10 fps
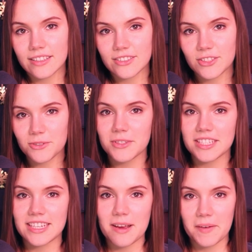So
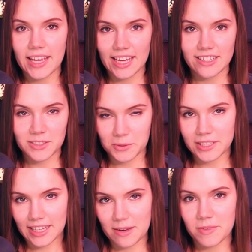this time I added quit
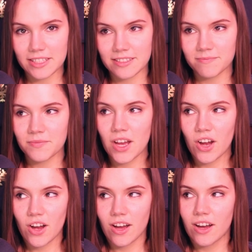the game button
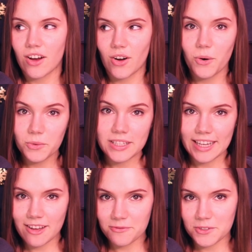only
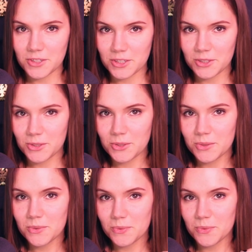after
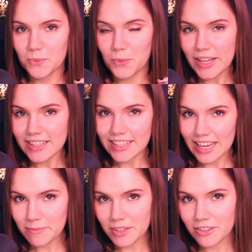you won the
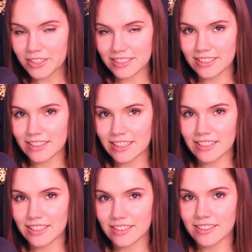game, though, because,
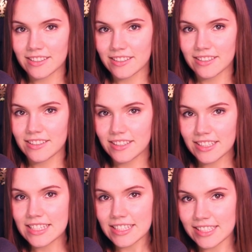like,
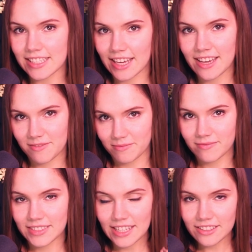it's an easy game.
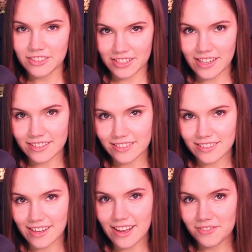Get the croissant.
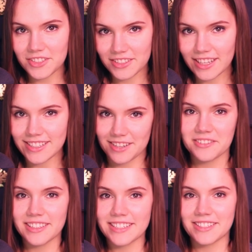After that, I
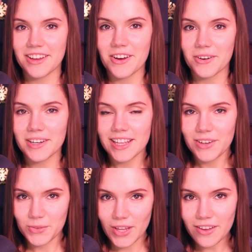will let you go.
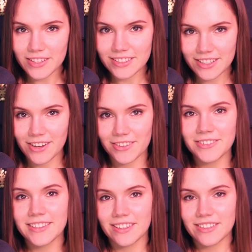Without it, no.
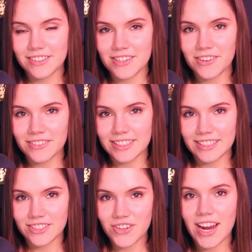There is
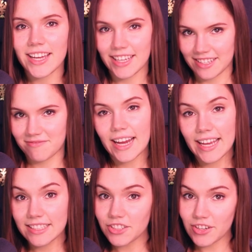only try again. I
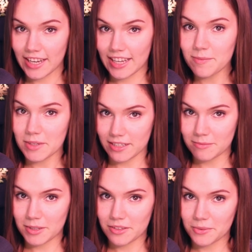added try again button,
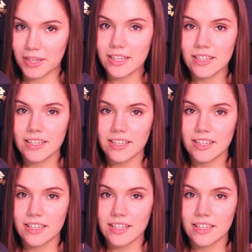by the way.